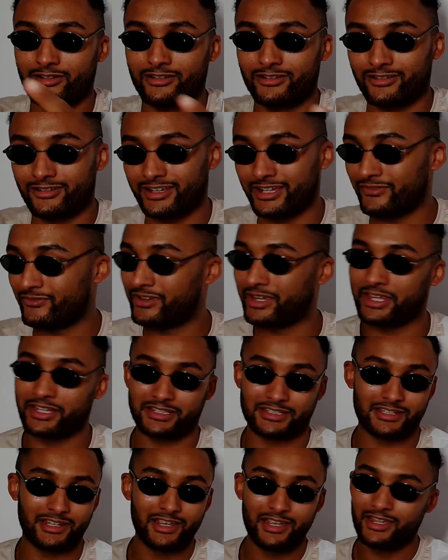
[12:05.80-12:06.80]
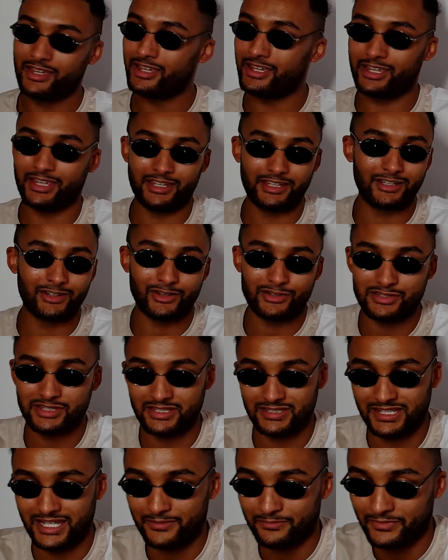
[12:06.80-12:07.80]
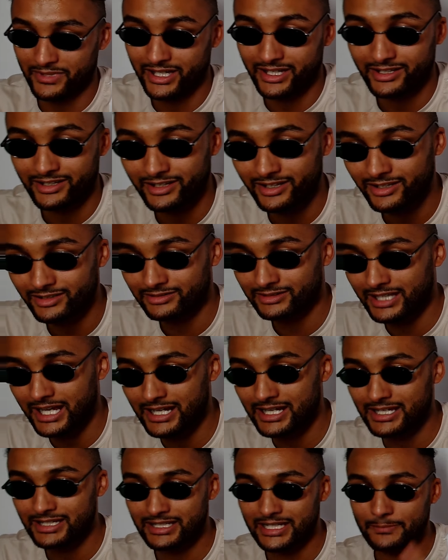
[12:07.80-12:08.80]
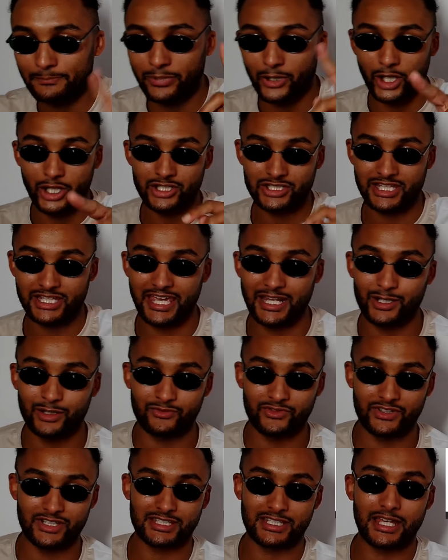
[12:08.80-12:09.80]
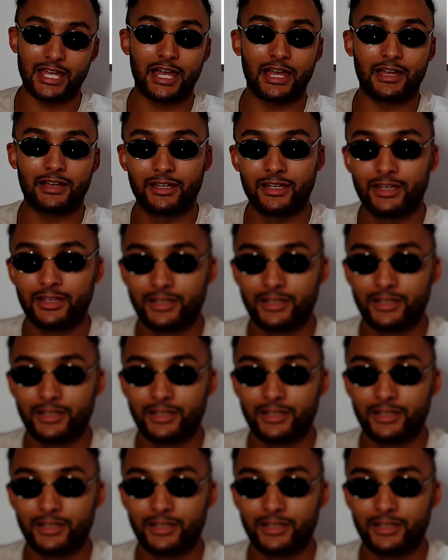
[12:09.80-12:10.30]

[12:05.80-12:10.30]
He thinks he lost his head, man. Danny D punched the head off this cat.